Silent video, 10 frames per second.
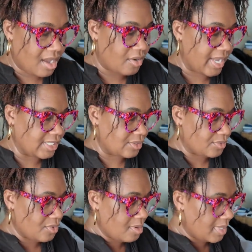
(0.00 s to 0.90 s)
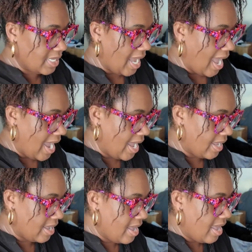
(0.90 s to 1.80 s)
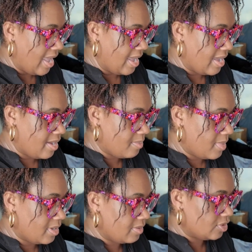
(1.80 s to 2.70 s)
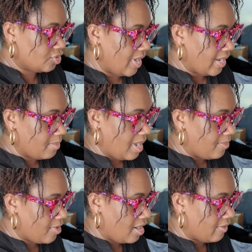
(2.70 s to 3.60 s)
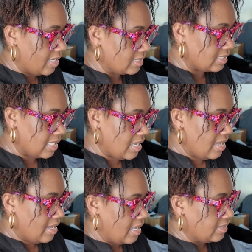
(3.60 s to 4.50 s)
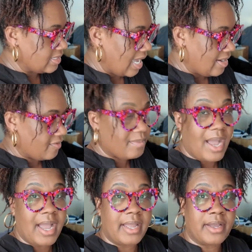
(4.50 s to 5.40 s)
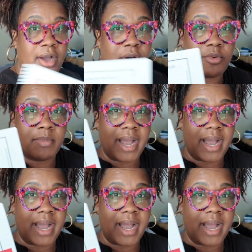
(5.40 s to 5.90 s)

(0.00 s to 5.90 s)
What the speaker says: Okay, so normally I am tracking my progress inside of my home